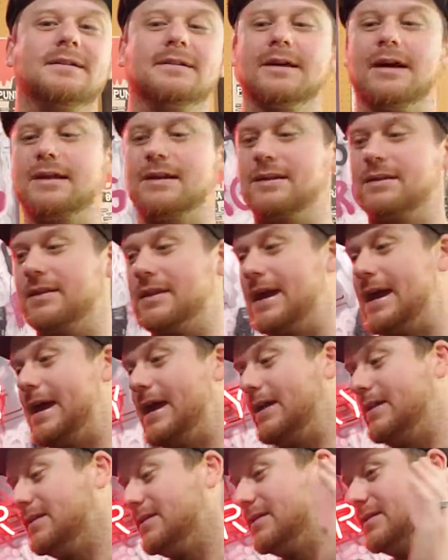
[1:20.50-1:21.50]
None of
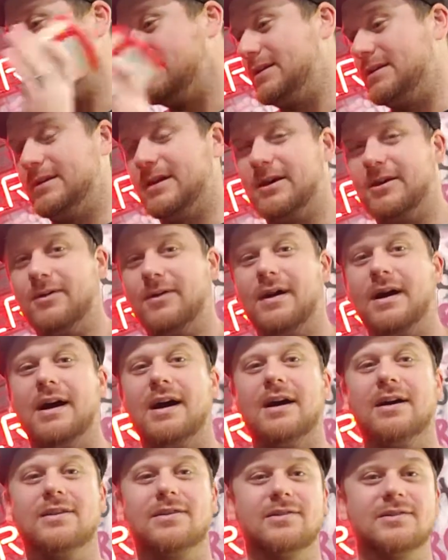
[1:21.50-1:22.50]
that, you know,
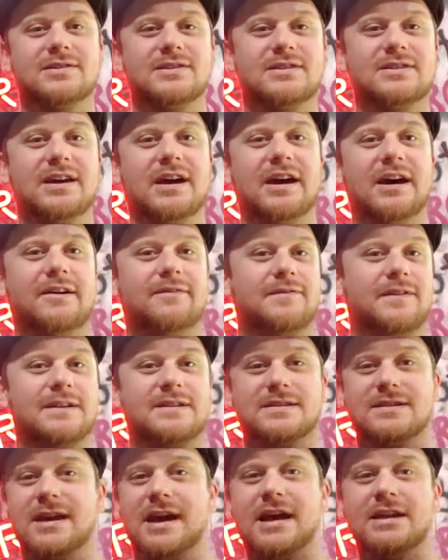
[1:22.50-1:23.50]
other stuff.
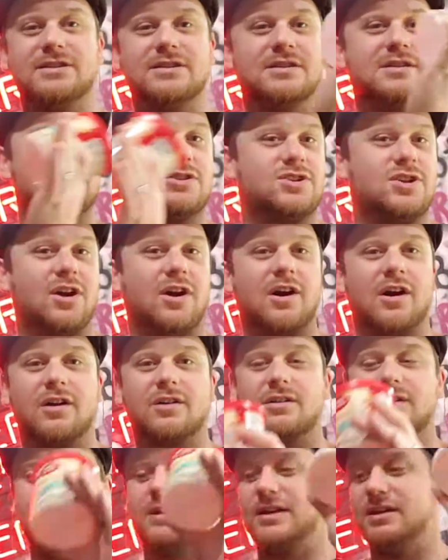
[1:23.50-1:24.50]
It's not just
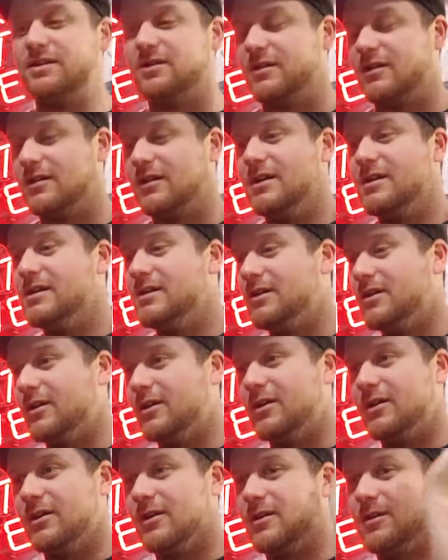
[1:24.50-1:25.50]
chocolate or
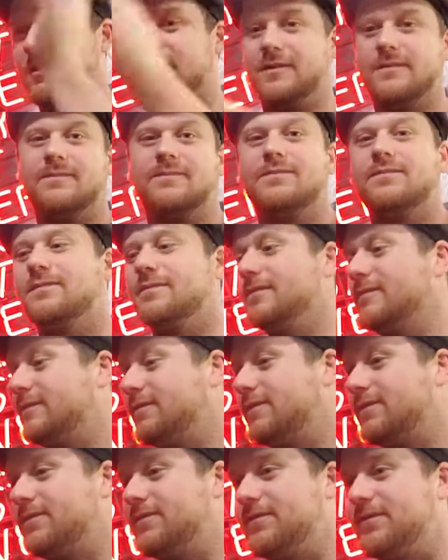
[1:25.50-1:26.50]
or
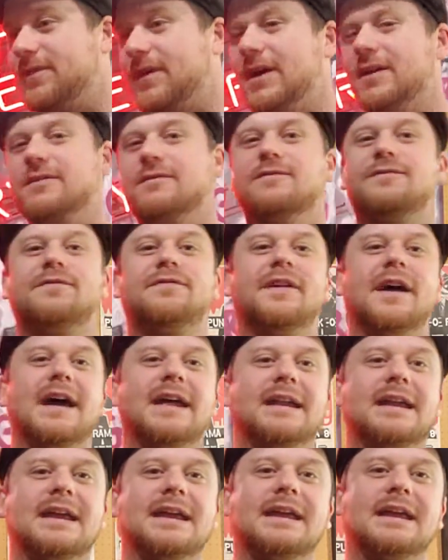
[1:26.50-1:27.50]

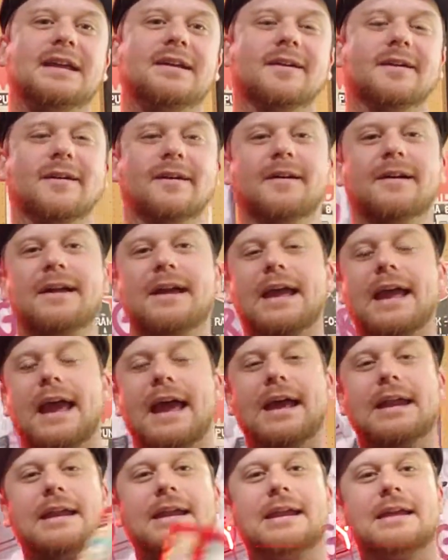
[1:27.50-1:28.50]
funfetti or
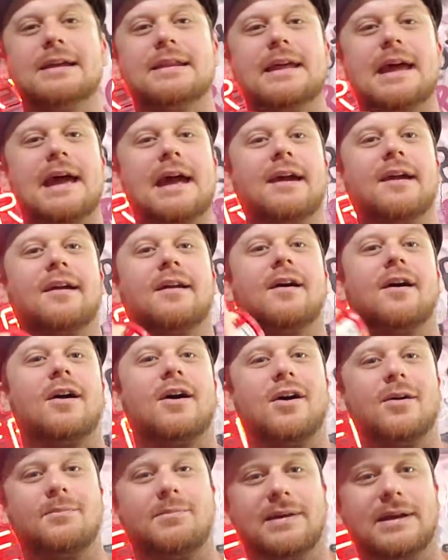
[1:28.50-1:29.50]
any of that
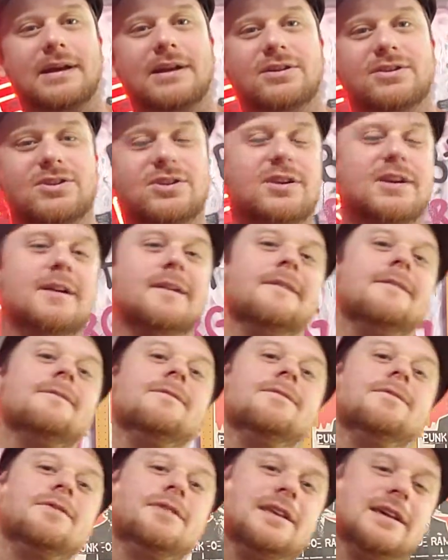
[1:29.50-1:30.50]
garbage.
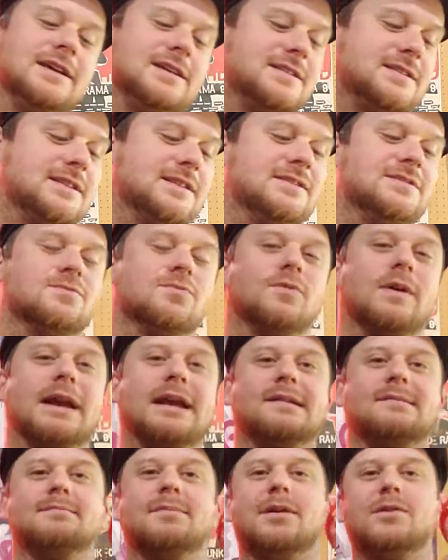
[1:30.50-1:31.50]
This is
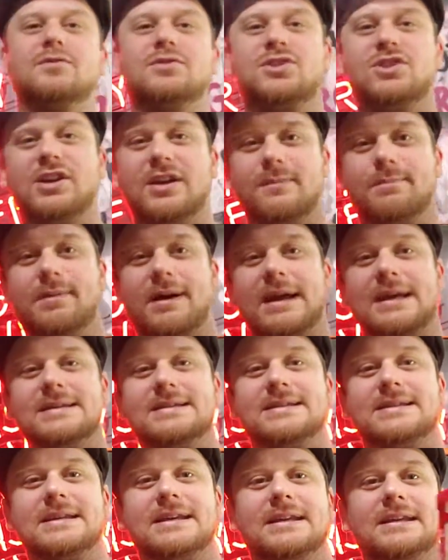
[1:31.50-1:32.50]
rainbow chip
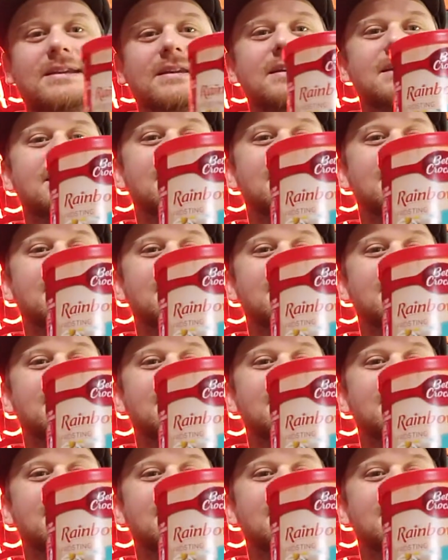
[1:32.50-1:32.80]
icing.